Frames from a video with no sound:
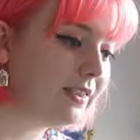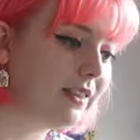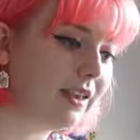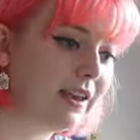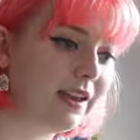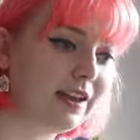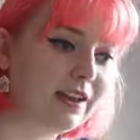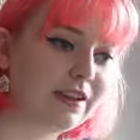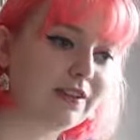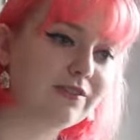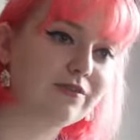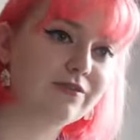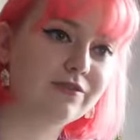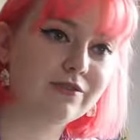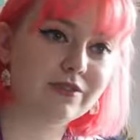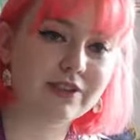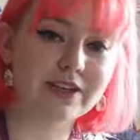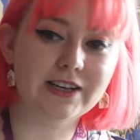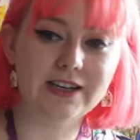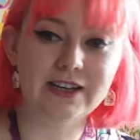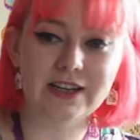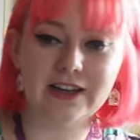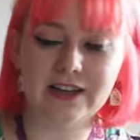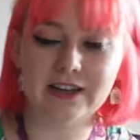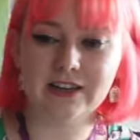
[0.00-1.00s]
it
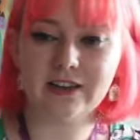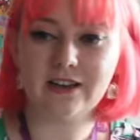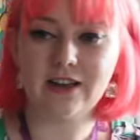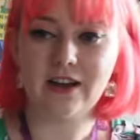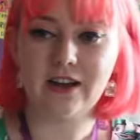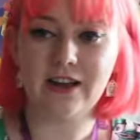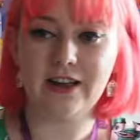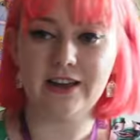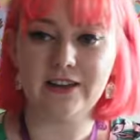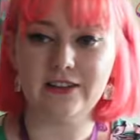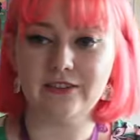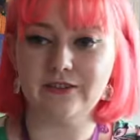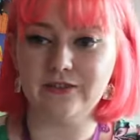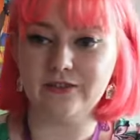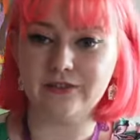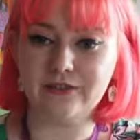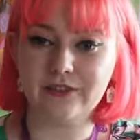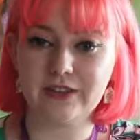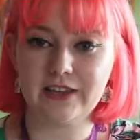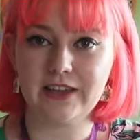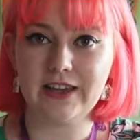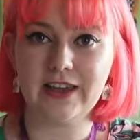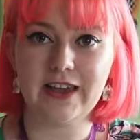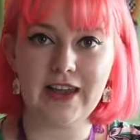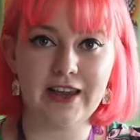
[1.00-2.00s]
really kind of
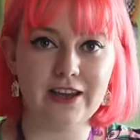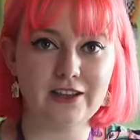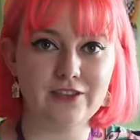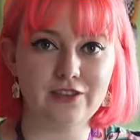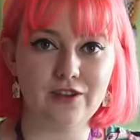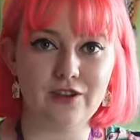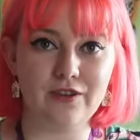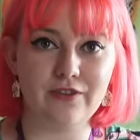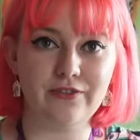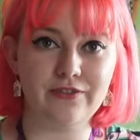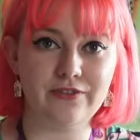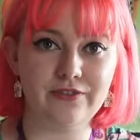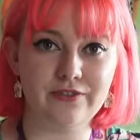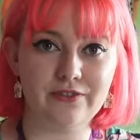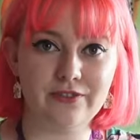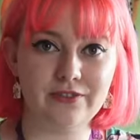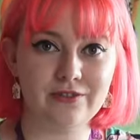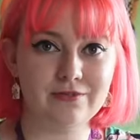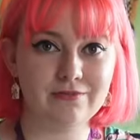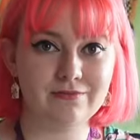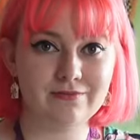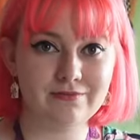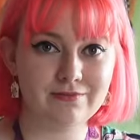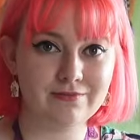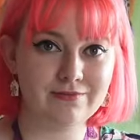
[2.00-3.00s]
kicked off
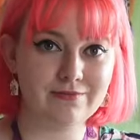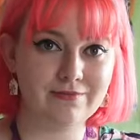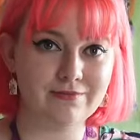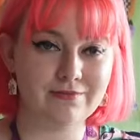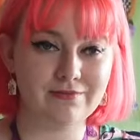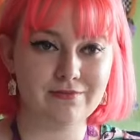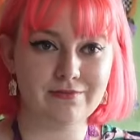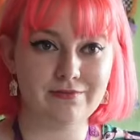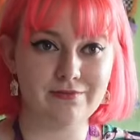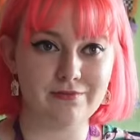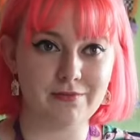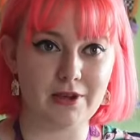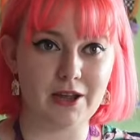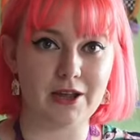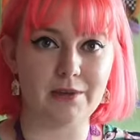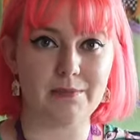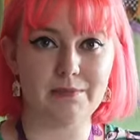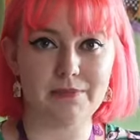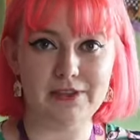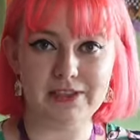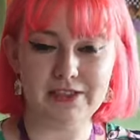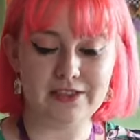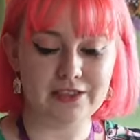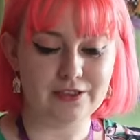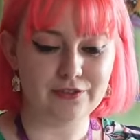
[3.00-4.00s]
my
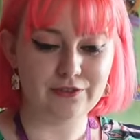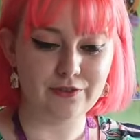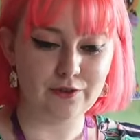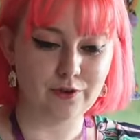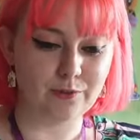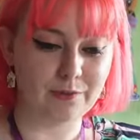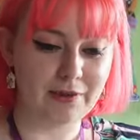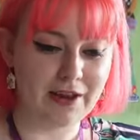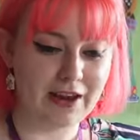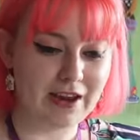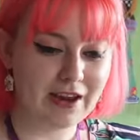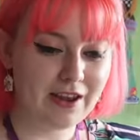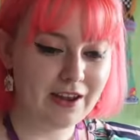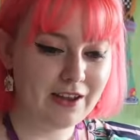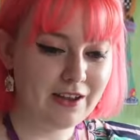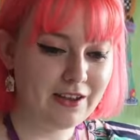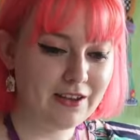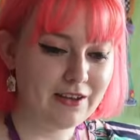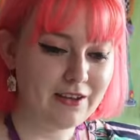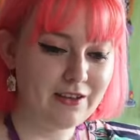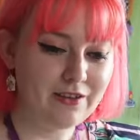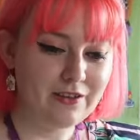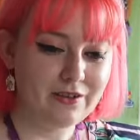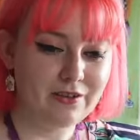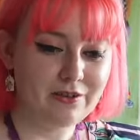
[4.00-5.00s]
business for me,
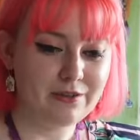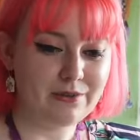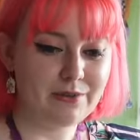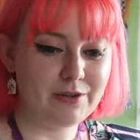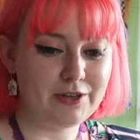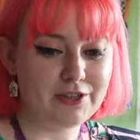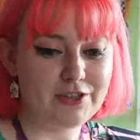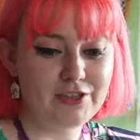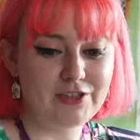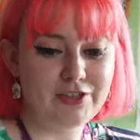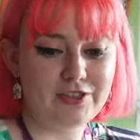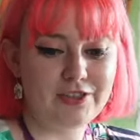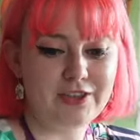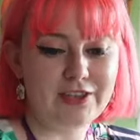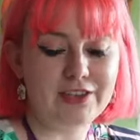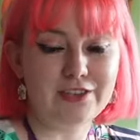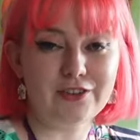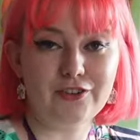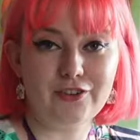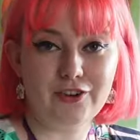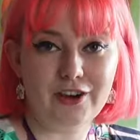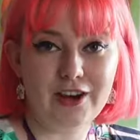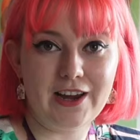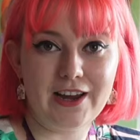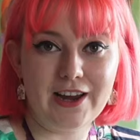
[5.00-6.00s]
which is
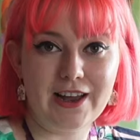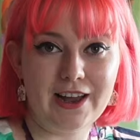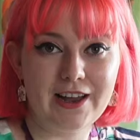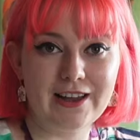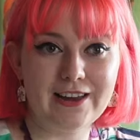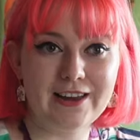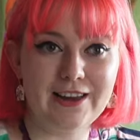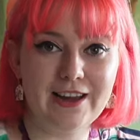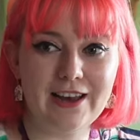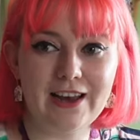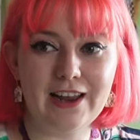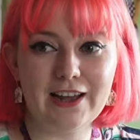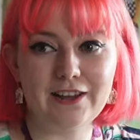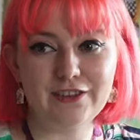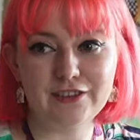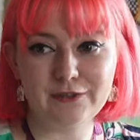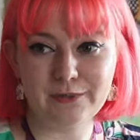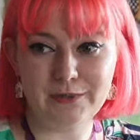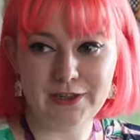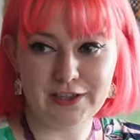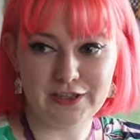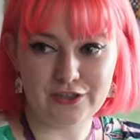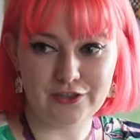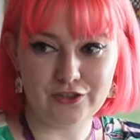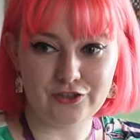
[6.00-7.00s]
great, and it allows
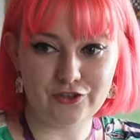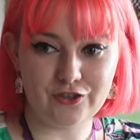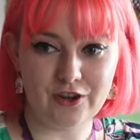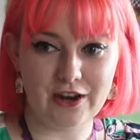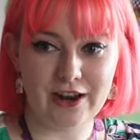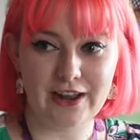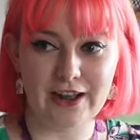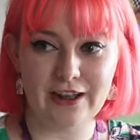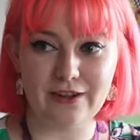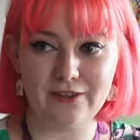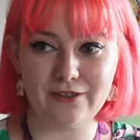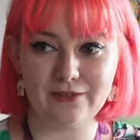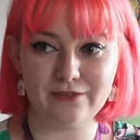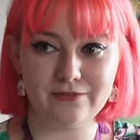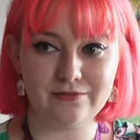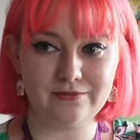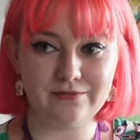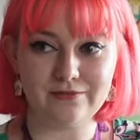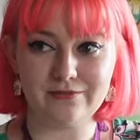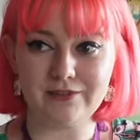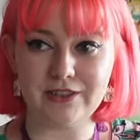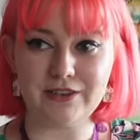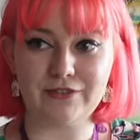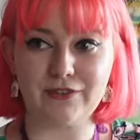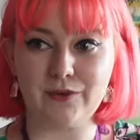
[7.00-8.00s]
me to try out
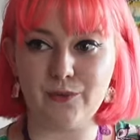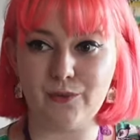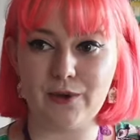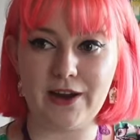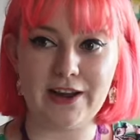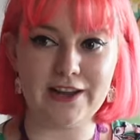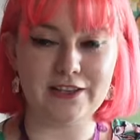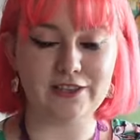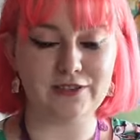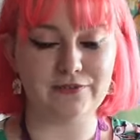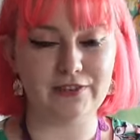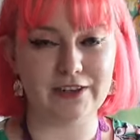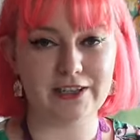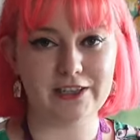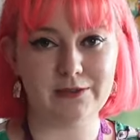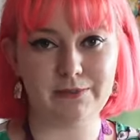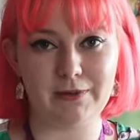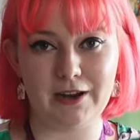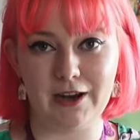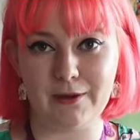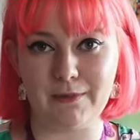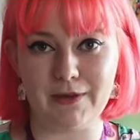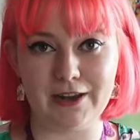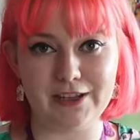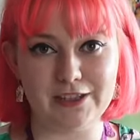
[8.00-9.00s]
different ways of
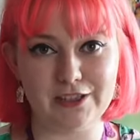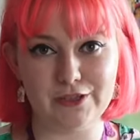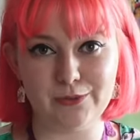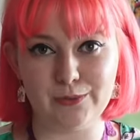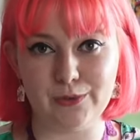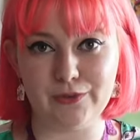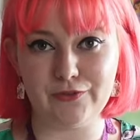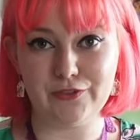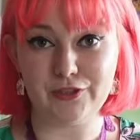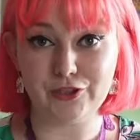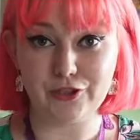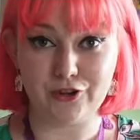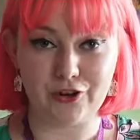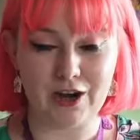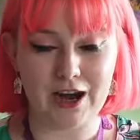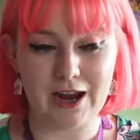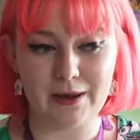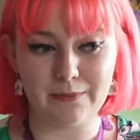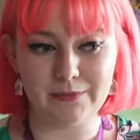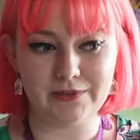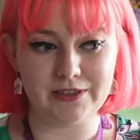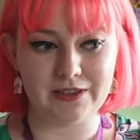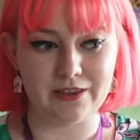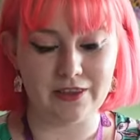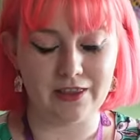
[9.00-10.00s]
experimenting with
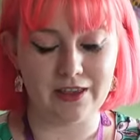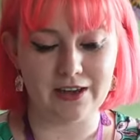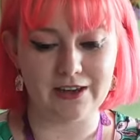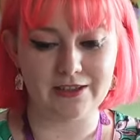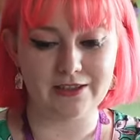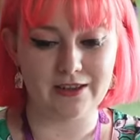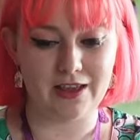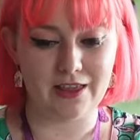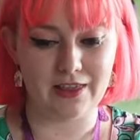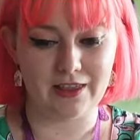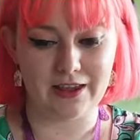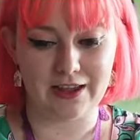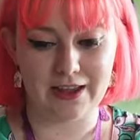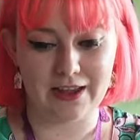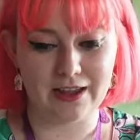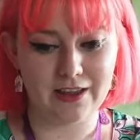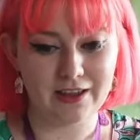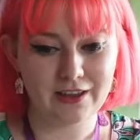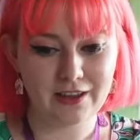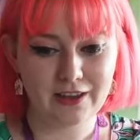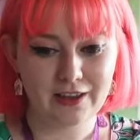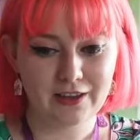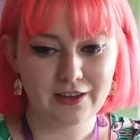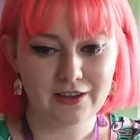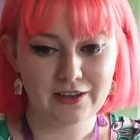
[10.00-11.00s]
scraps and things like that.
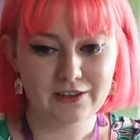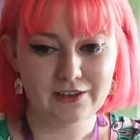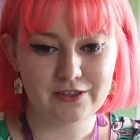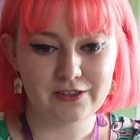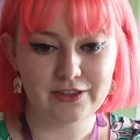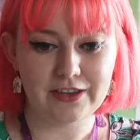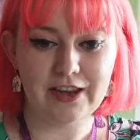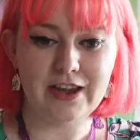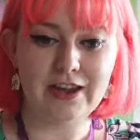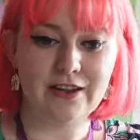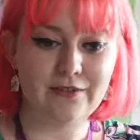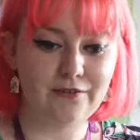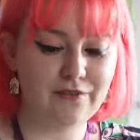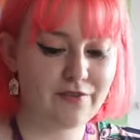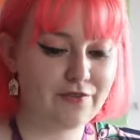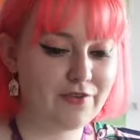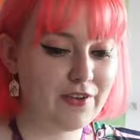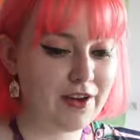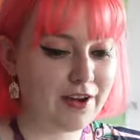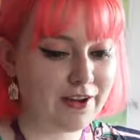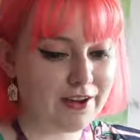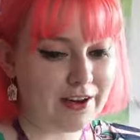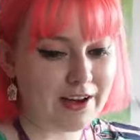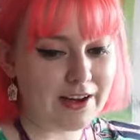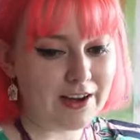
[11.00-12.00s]
So yeah, I'm
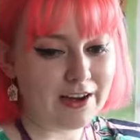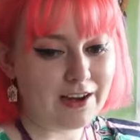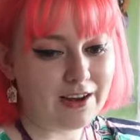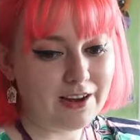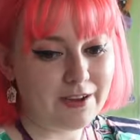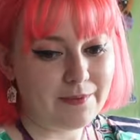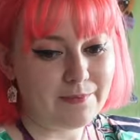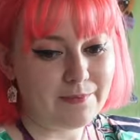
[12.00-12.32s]
very